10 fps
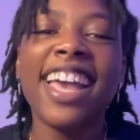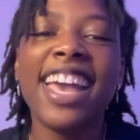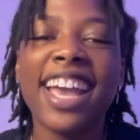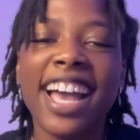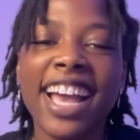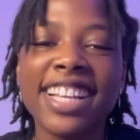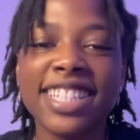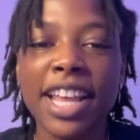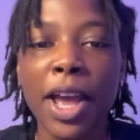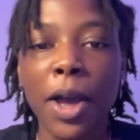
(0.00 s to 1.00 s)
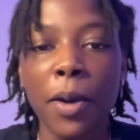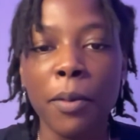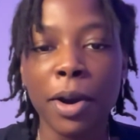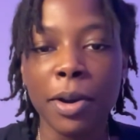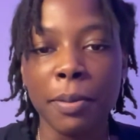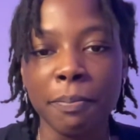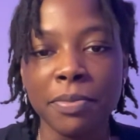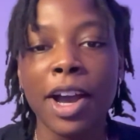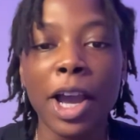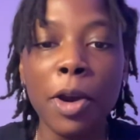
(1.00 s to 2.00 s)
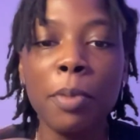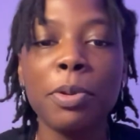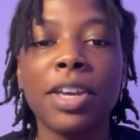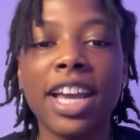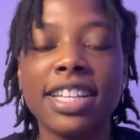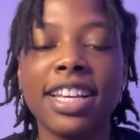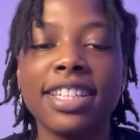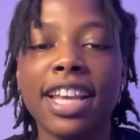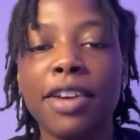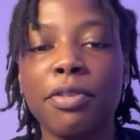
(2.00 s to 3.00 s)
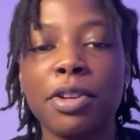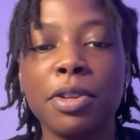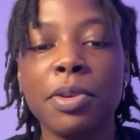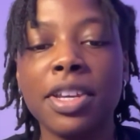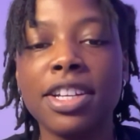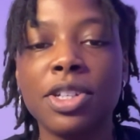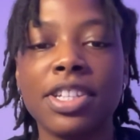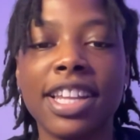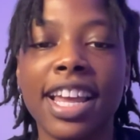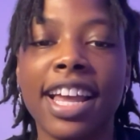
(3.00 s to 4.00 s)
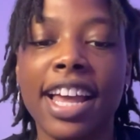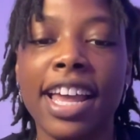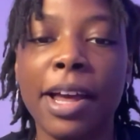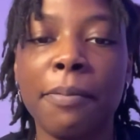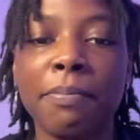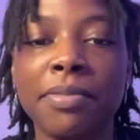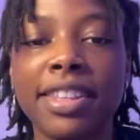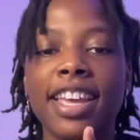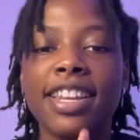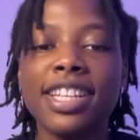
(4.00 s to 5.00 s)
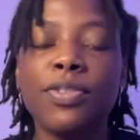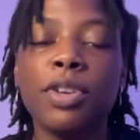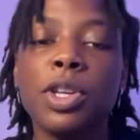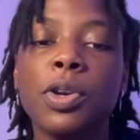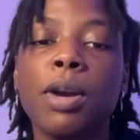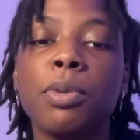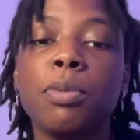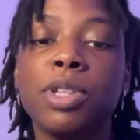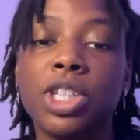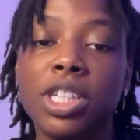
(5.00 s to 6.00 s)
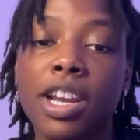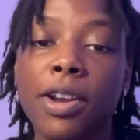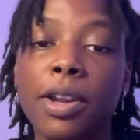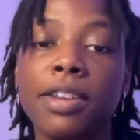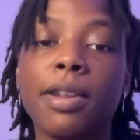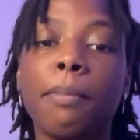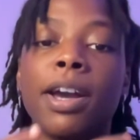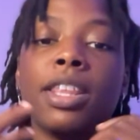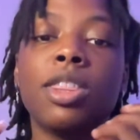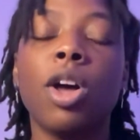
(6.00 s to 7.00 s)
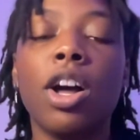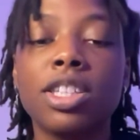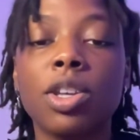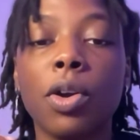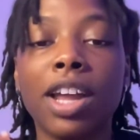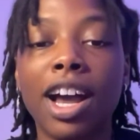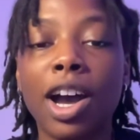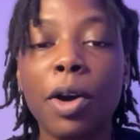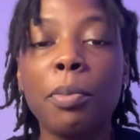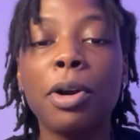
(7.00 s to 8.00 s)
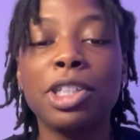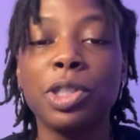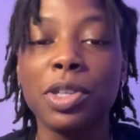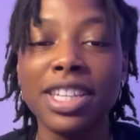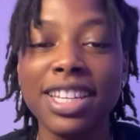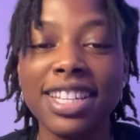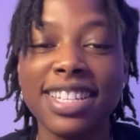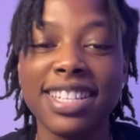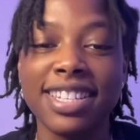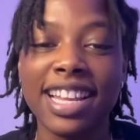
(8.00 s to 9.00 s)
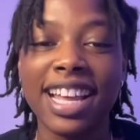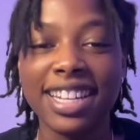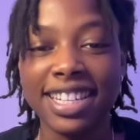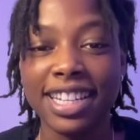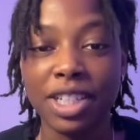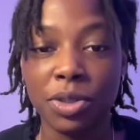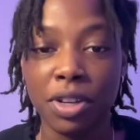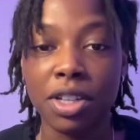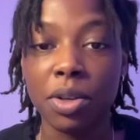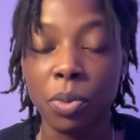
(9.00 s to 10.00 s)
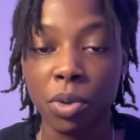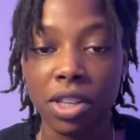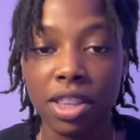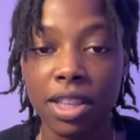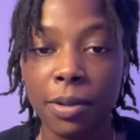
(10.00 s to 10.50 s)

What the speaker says: Hey guys, welcome. I hope you guys are excited for the new year just like I am. In this video, I'm going to be sharing my thoughts on how much you need to start day trading with.